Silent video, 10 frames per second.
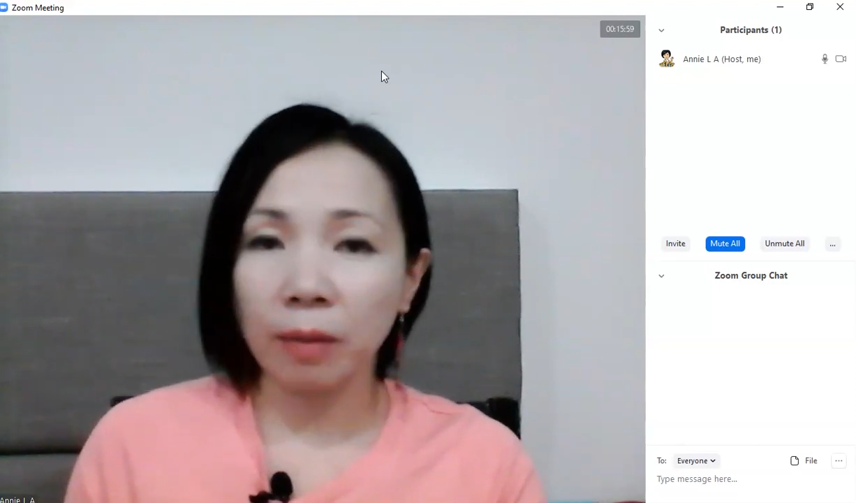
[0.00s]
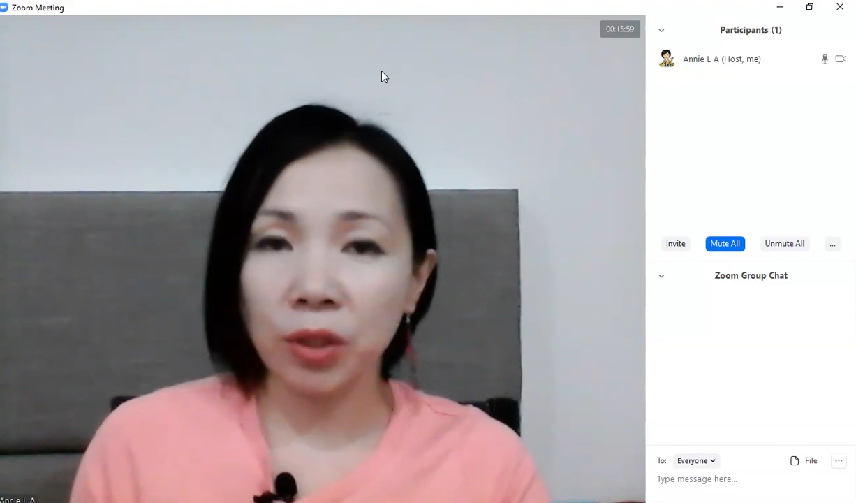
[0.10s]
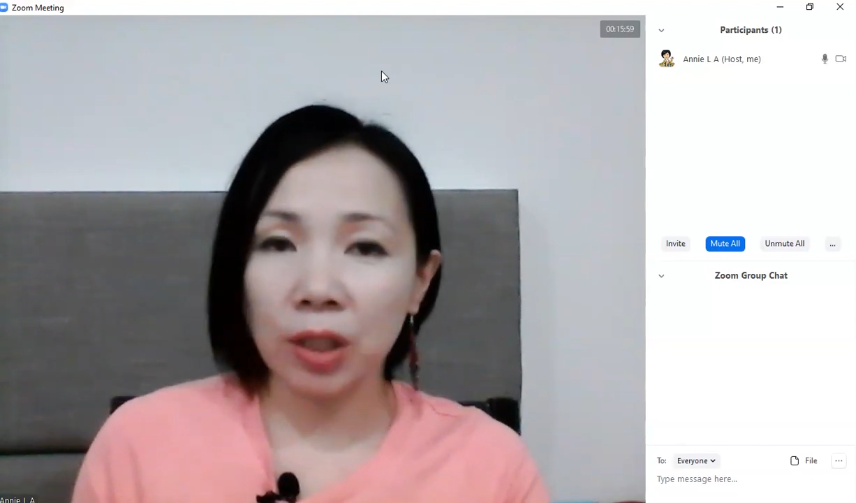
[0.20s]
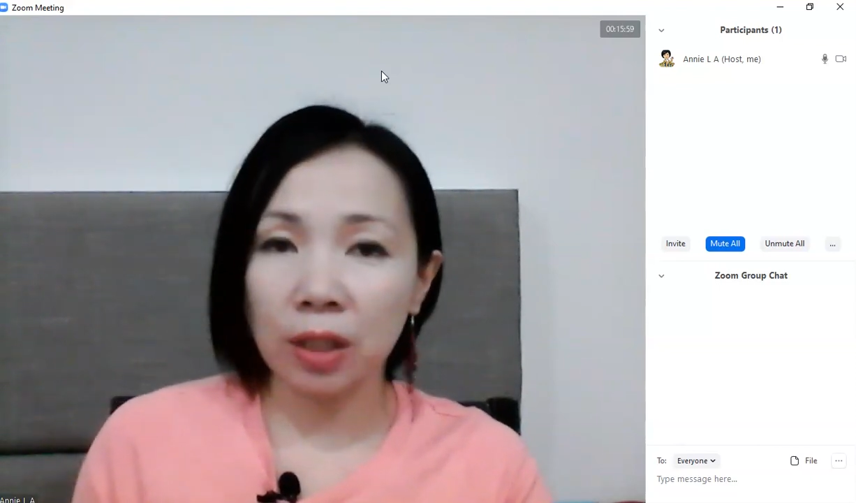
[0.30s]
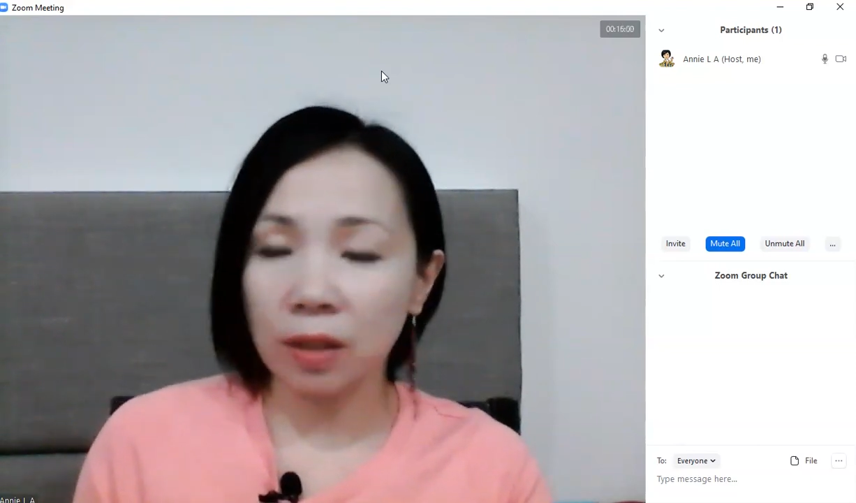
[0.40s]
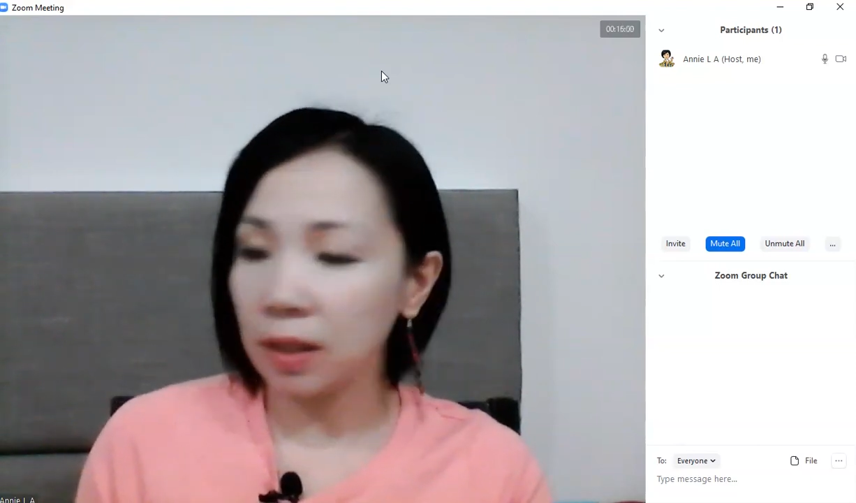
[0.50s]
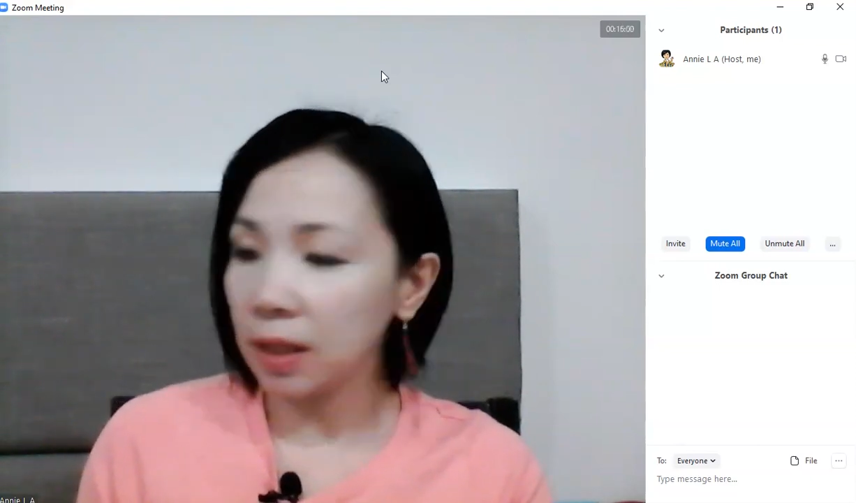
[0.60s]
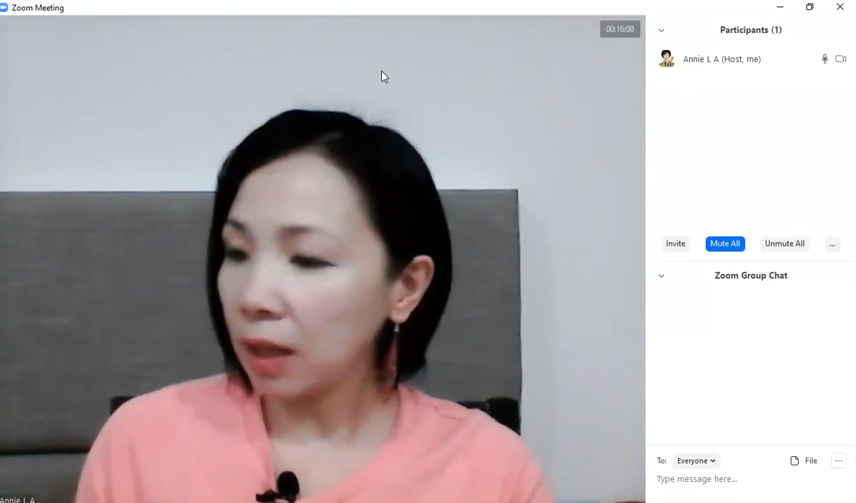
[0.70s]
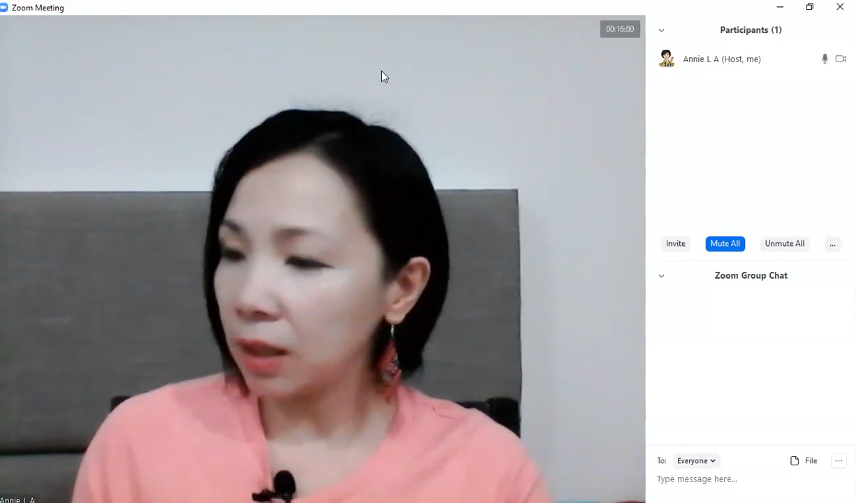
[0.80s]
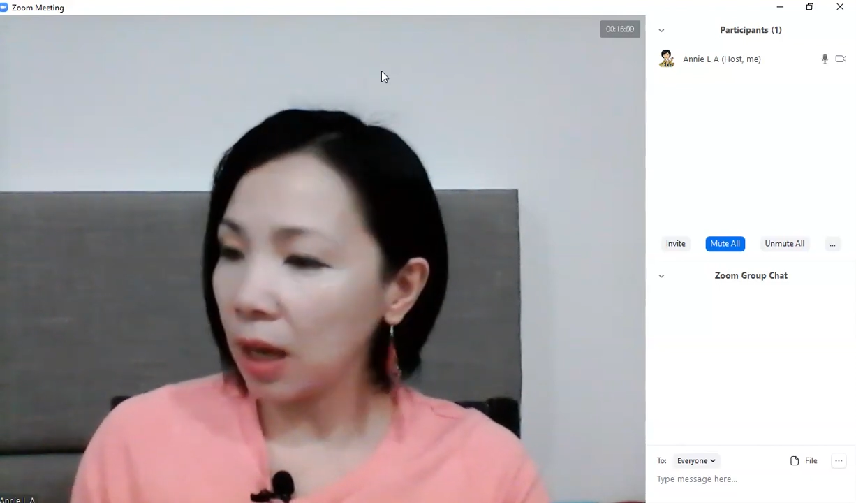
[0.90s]
I'm just going to
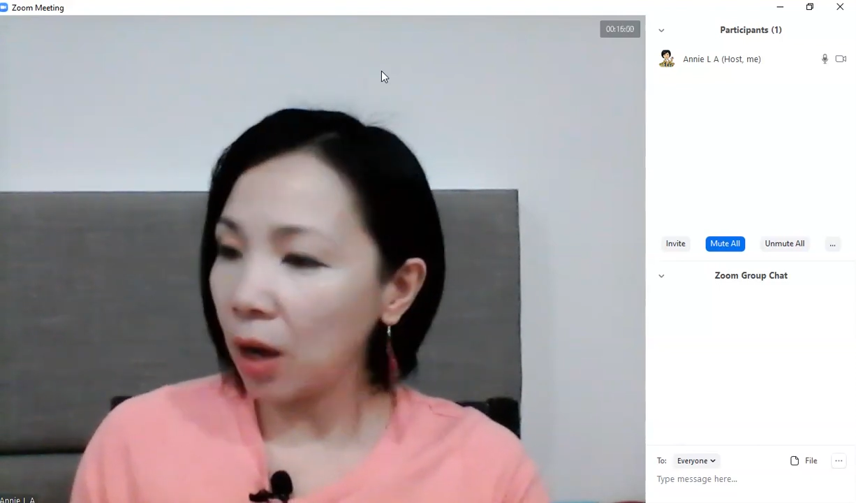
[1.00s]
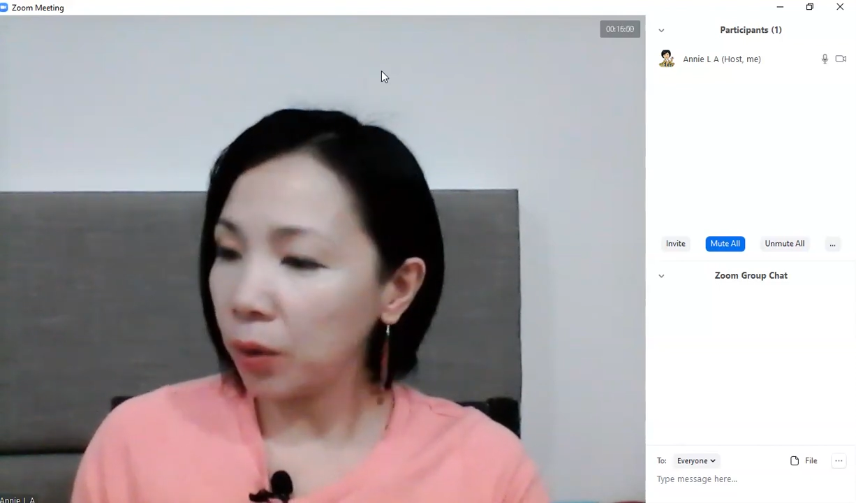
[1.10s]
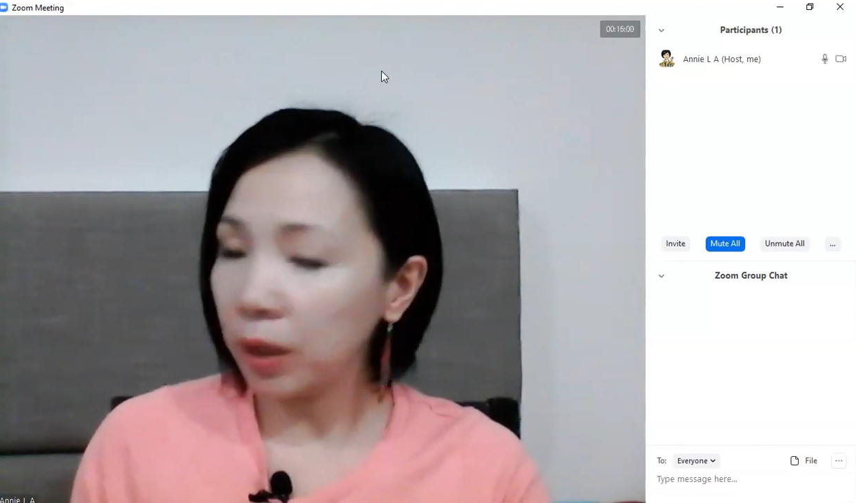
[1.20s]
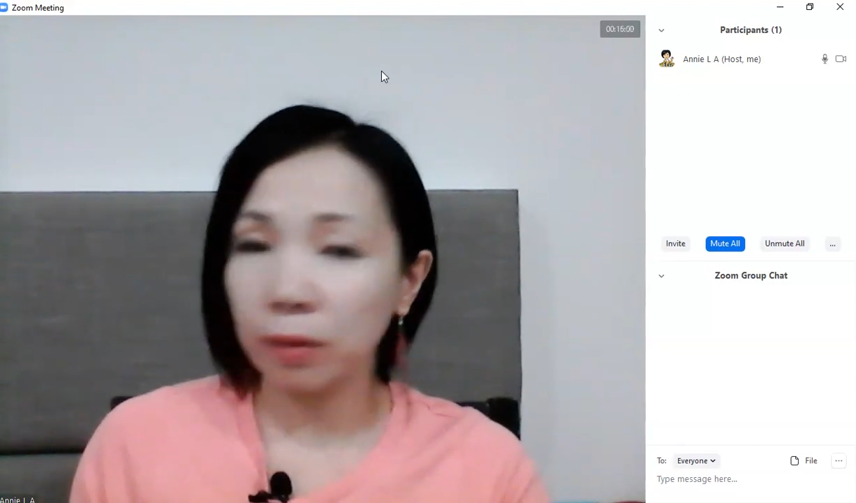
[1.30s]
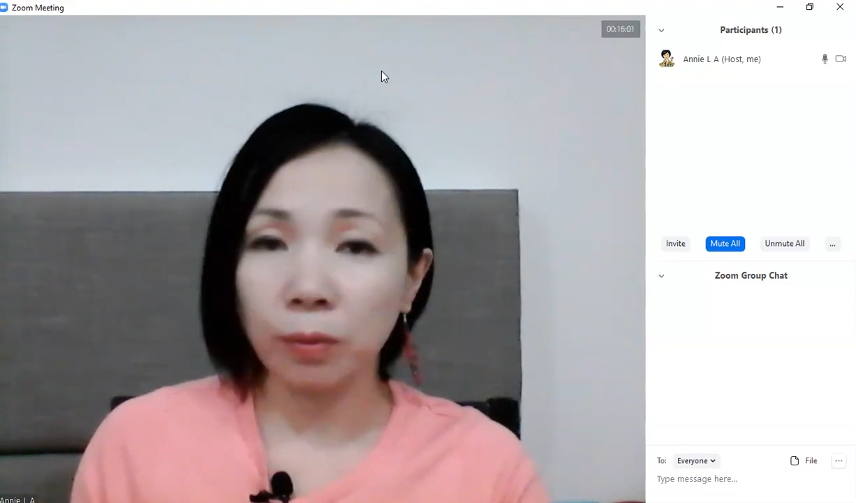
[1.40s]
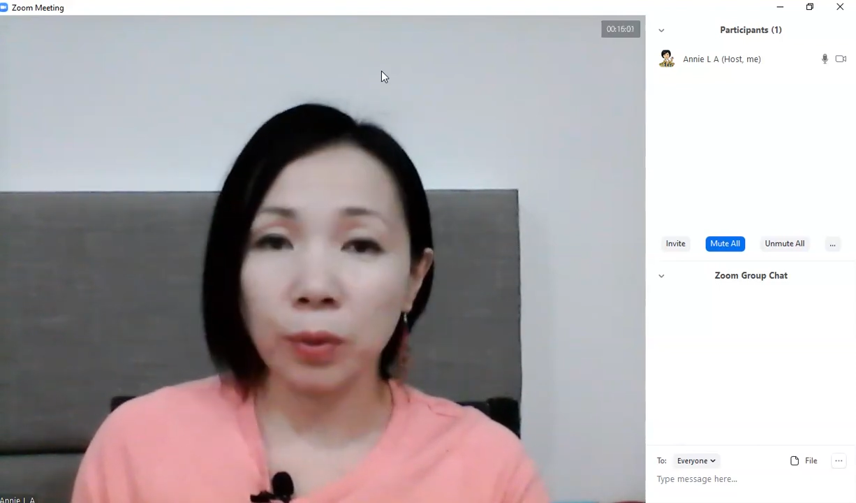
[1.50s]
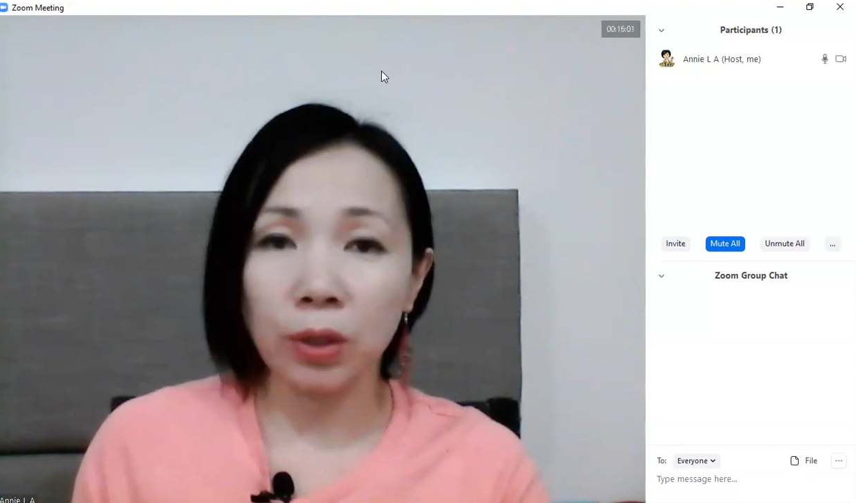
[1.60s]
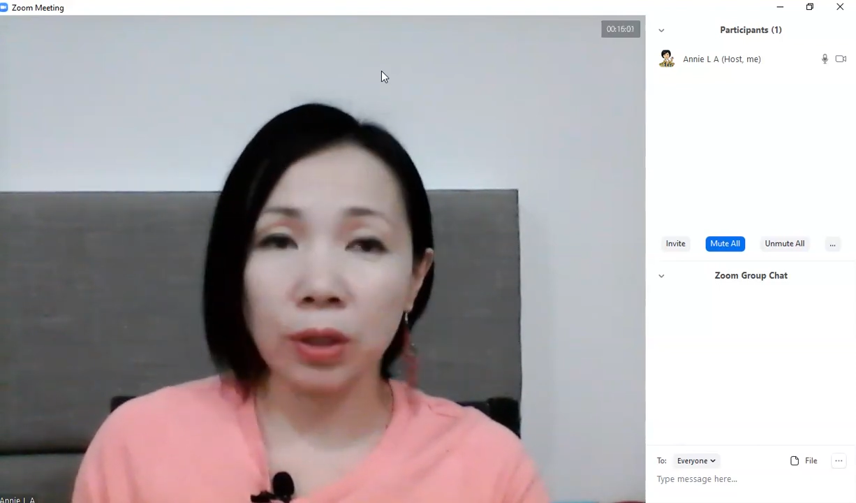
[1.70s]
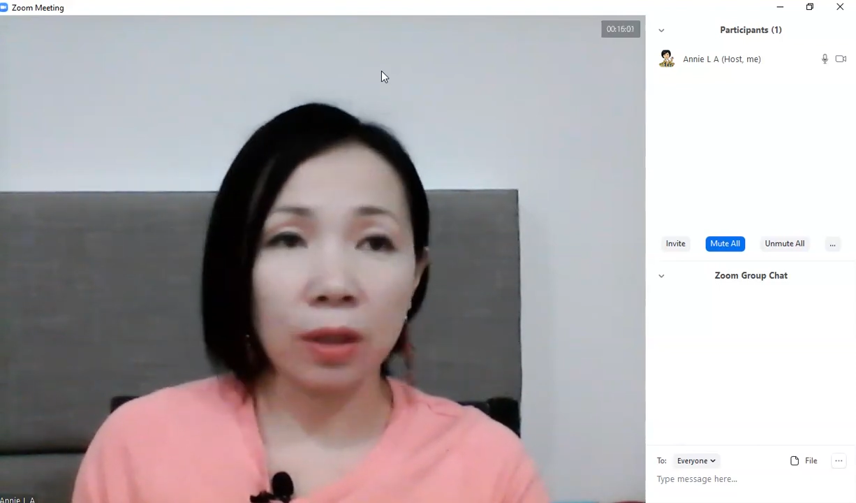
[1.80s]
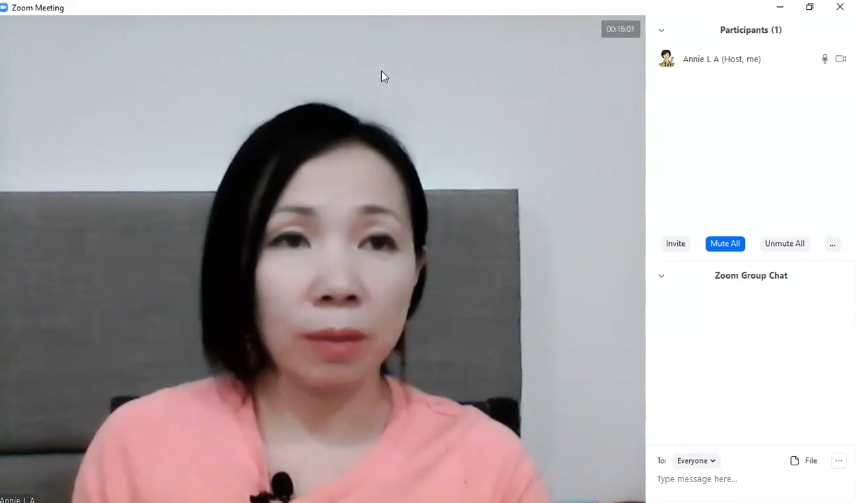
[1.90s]
set how it
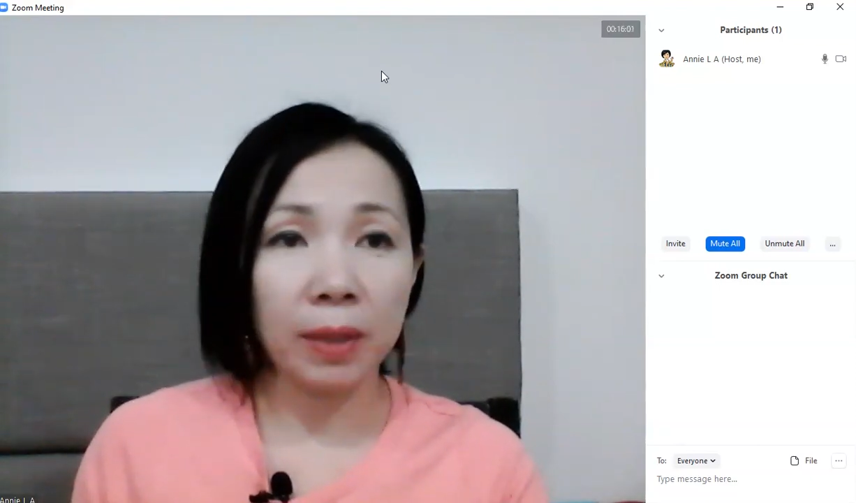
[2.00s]
would